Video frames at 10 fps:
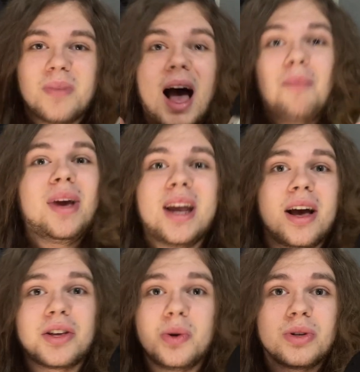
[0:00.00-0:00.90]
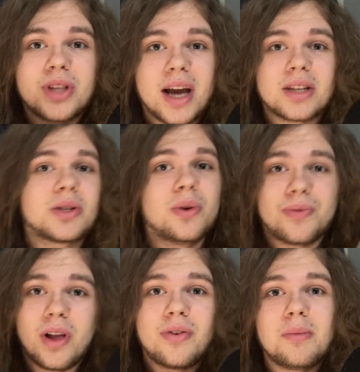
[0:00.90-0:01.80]
I mean it, a huge thanks to
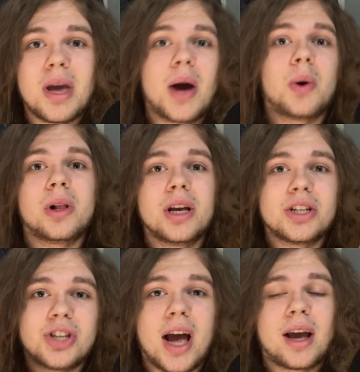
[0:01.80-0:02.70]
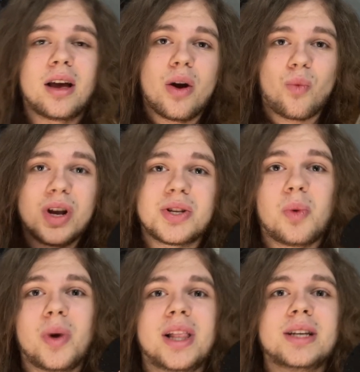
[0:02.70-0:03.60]
Fluffy Meowl, Jack, Russell
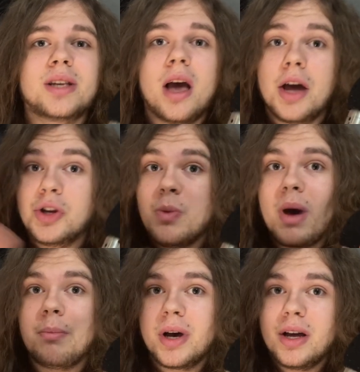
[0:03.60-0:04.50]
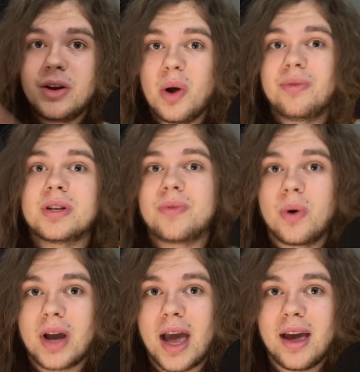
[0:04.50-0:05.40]
Willis, a new member,
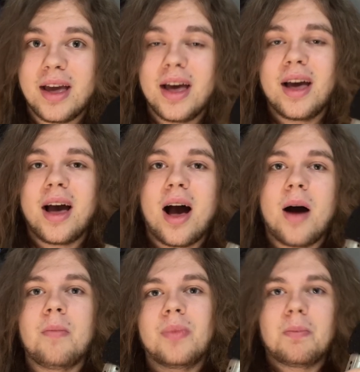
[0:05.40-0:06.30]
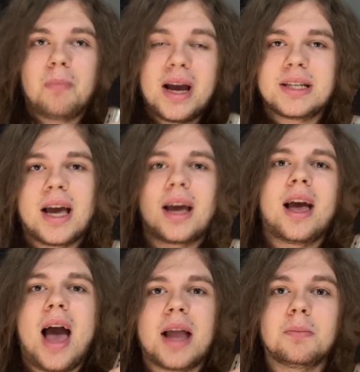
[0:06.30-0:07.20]
Novus4K, Pytech,
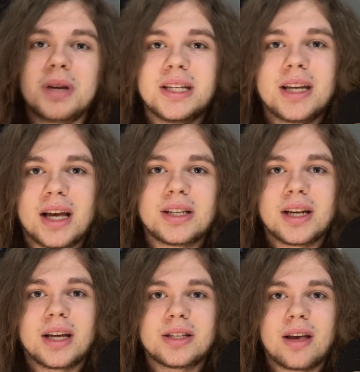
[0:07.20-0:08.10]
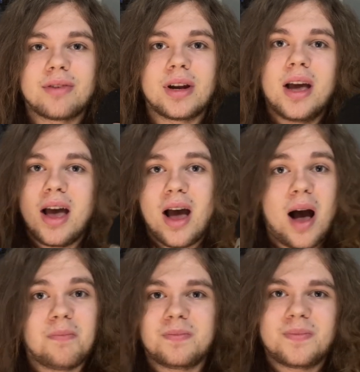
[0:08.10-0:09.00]
and PT1997.
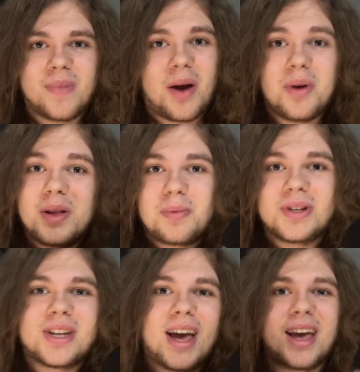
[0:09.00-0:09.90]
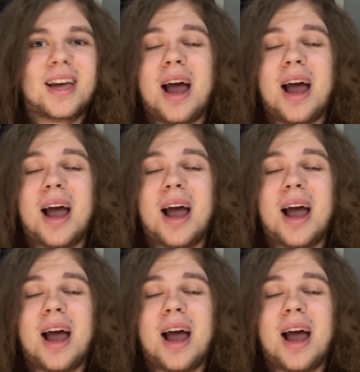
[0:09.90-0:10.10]
I really appreciate it.